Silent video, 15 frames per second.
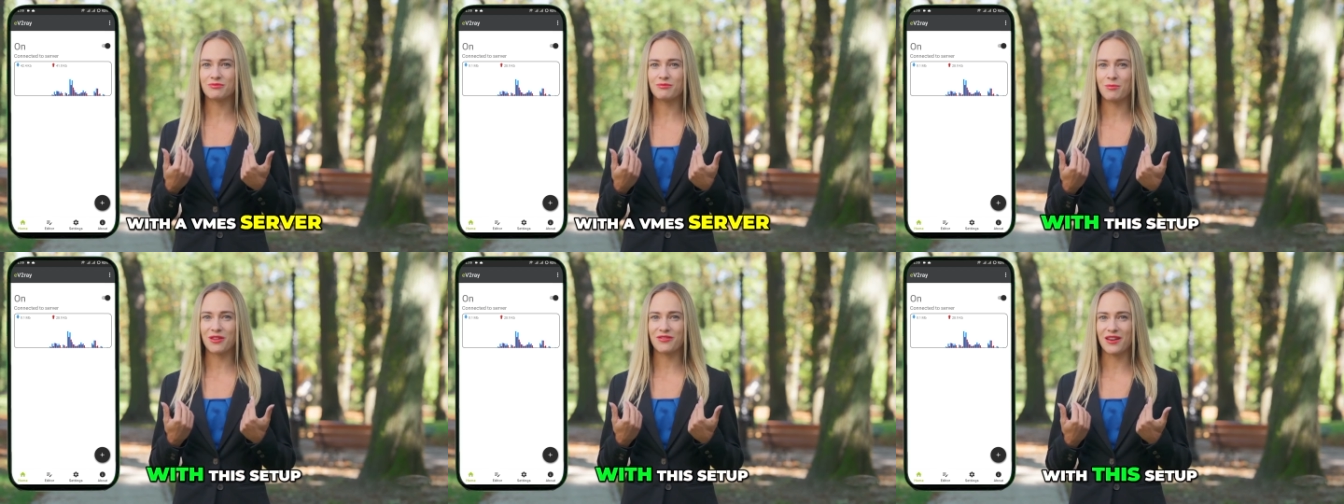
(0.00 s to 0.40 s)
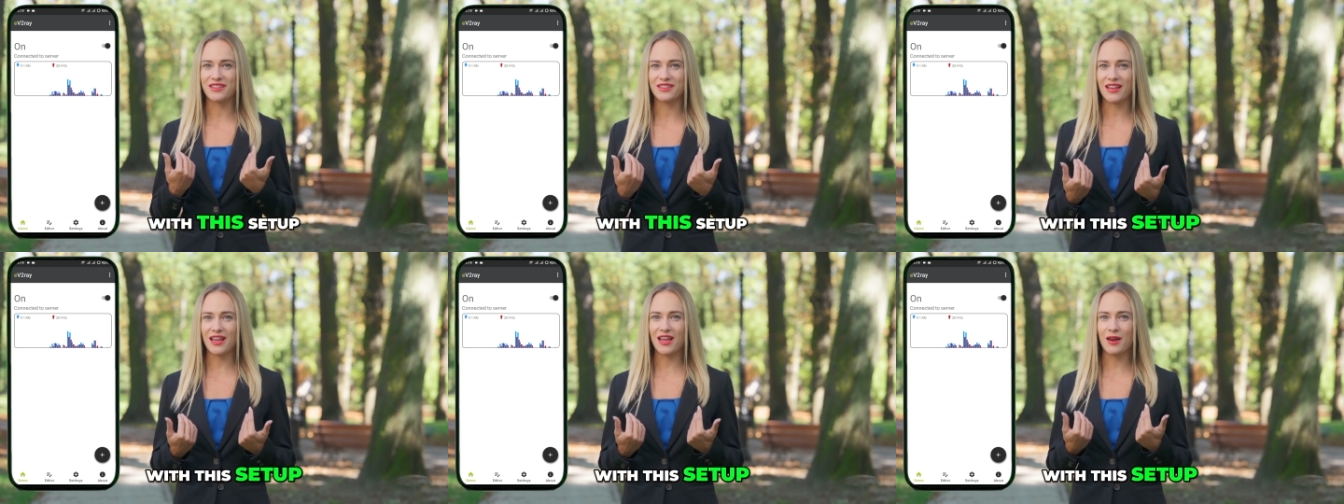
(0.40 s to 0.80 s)
With
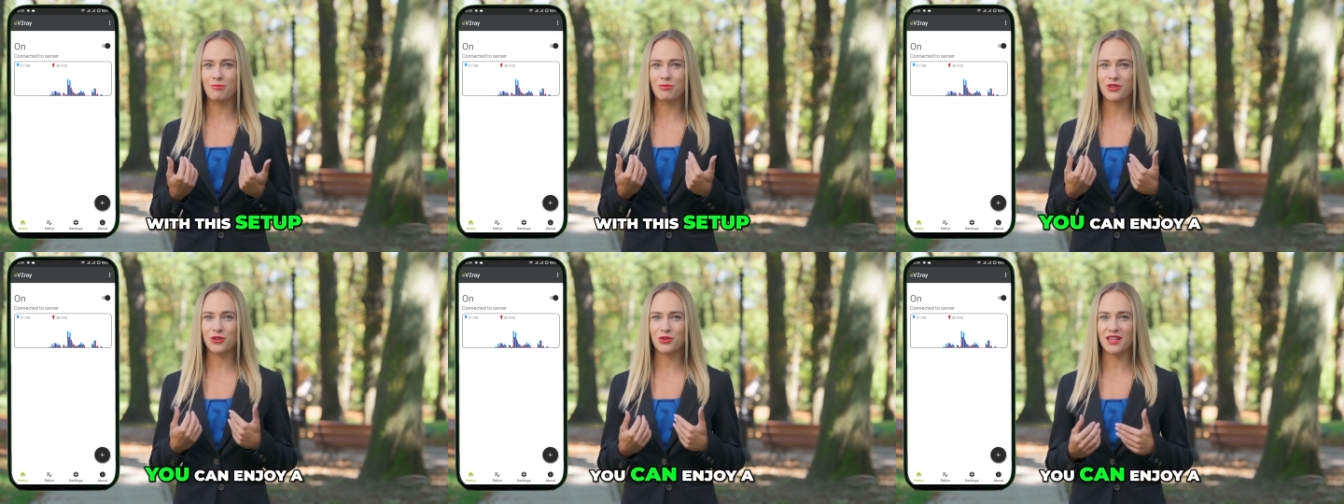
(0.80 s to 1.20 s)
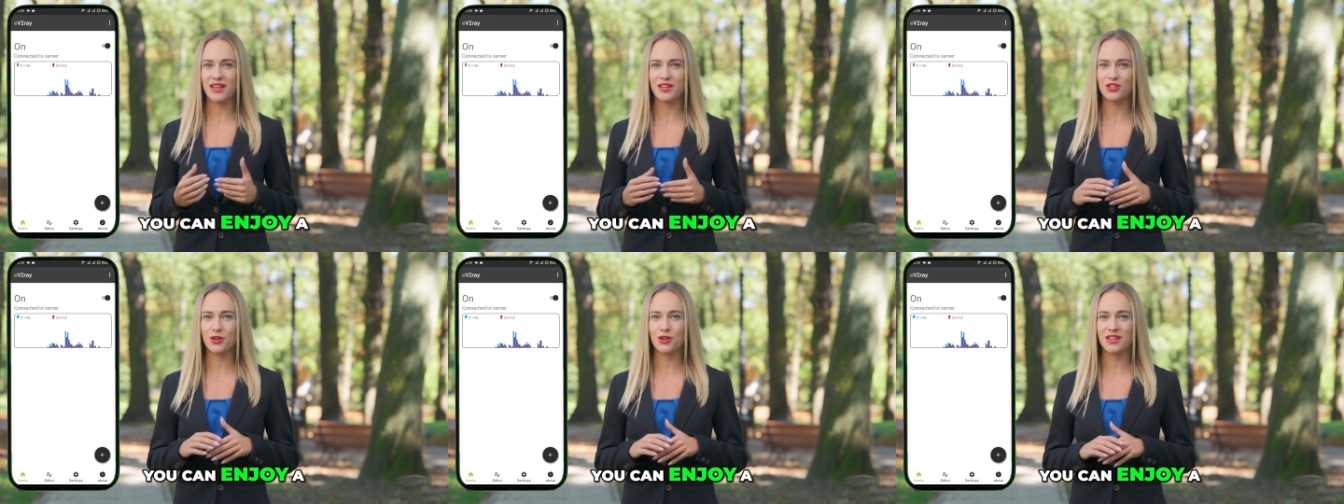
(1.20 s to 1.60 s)
this setup, you can
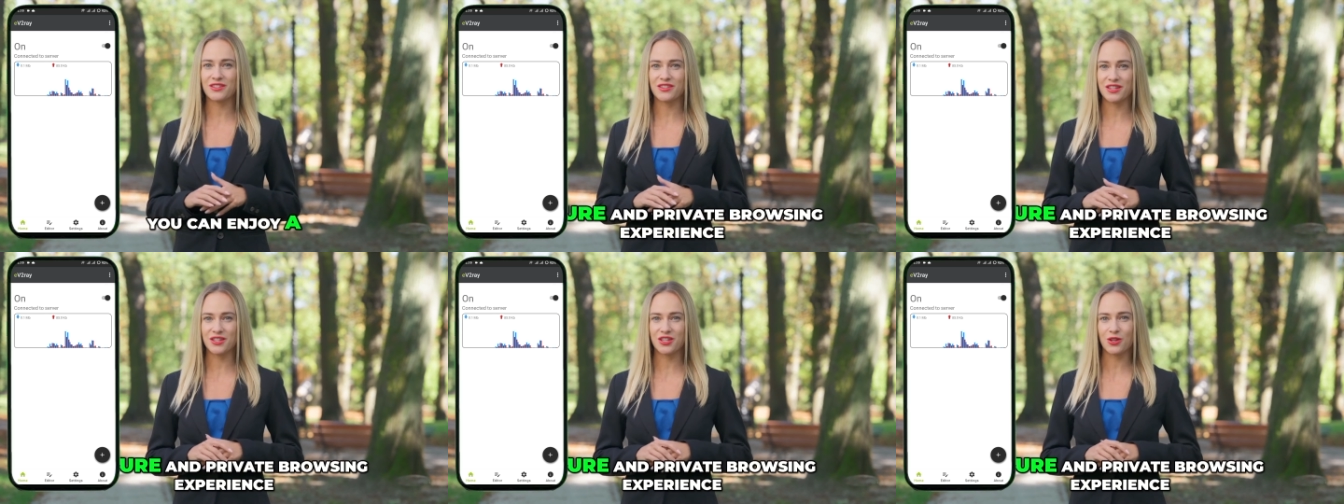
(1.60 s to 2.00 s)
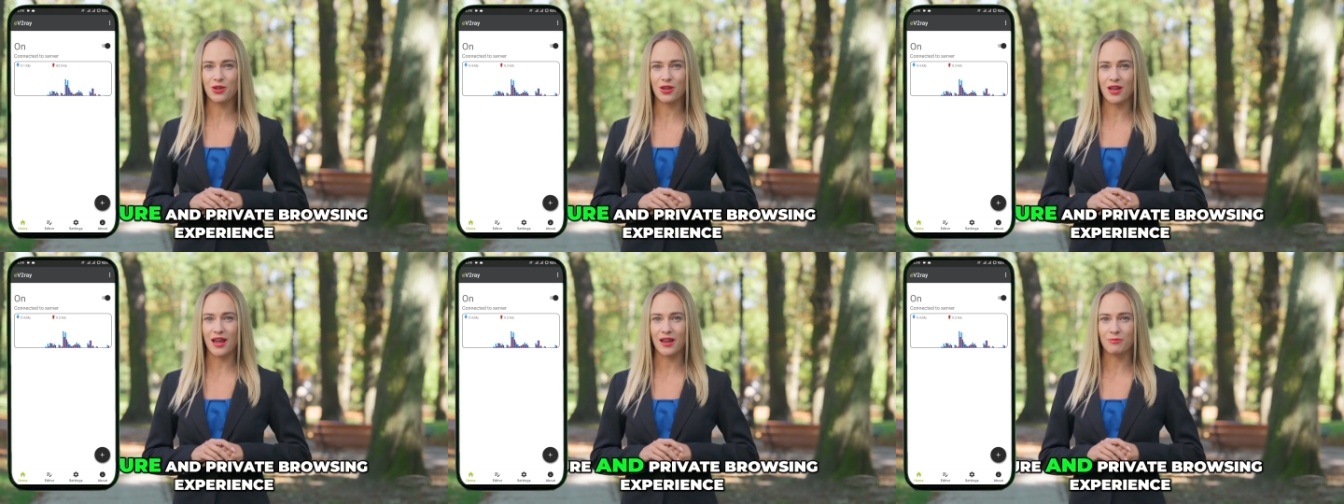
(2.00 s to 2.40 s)
enjoy a
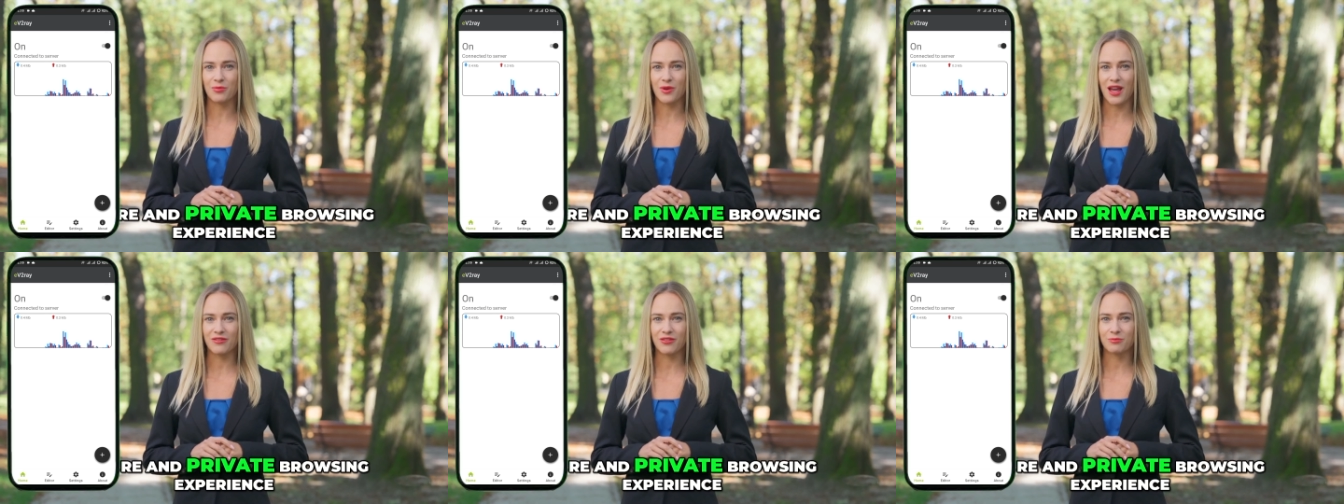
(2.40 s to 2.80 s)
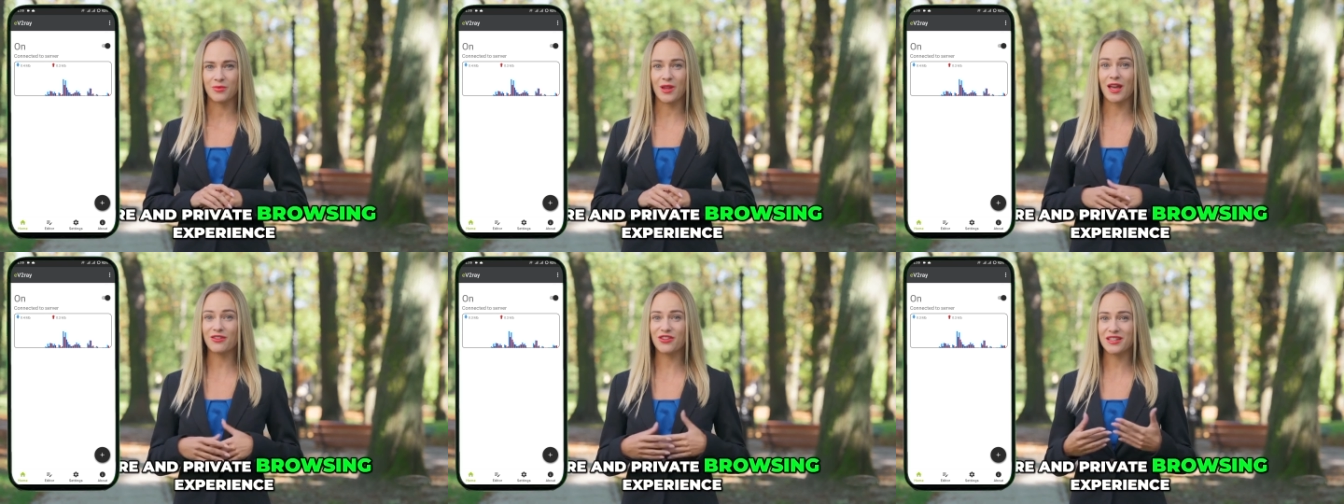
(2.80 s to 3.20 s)
secure and private
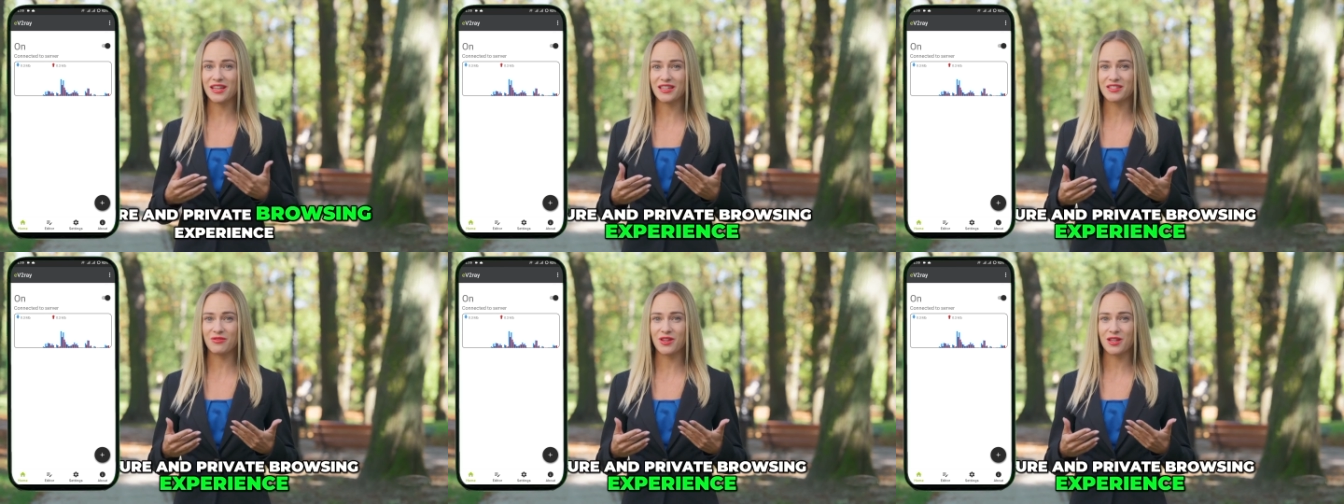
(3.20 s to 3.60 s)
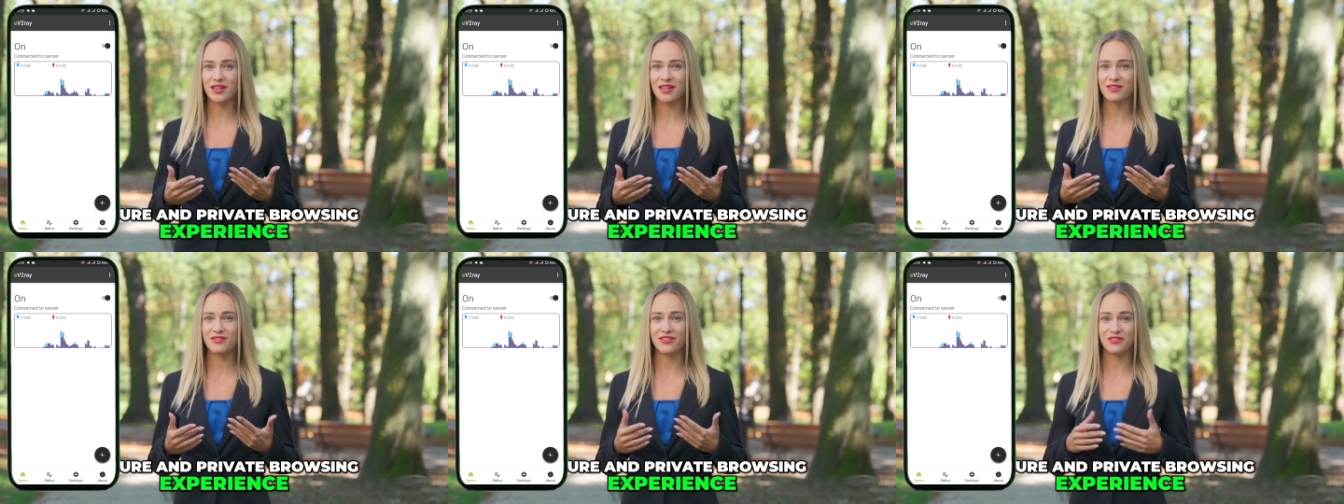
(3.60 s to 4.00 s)
browsing
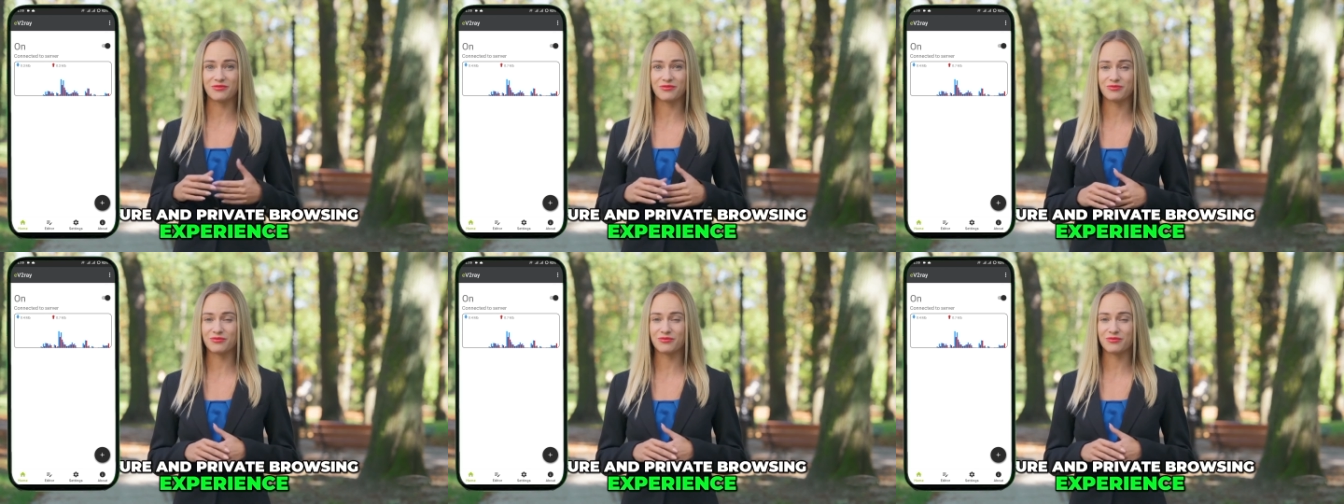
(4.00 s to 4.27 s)
experience.